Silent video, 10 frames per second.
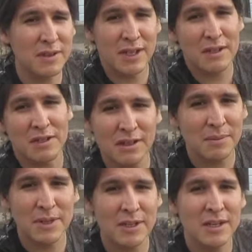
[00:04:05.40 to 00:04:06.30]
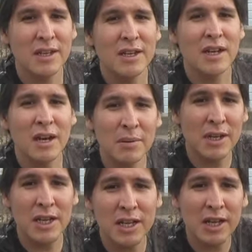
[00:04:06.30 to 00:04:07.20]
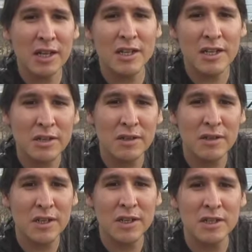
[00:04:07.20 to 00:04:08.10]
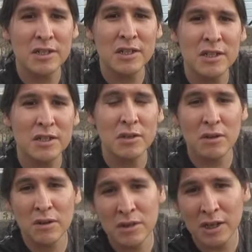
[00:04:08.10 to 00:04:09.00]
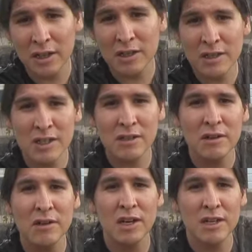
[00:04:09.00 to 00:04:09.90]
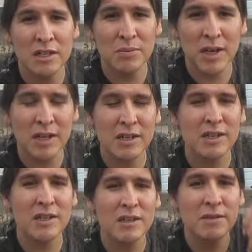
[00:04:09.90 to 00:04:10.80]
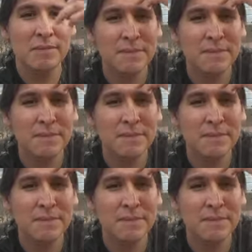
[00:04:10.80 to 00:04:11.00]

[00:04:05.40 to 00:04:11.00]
that, though. I kind of like understood this whole not Latino, not Hispanic thing, and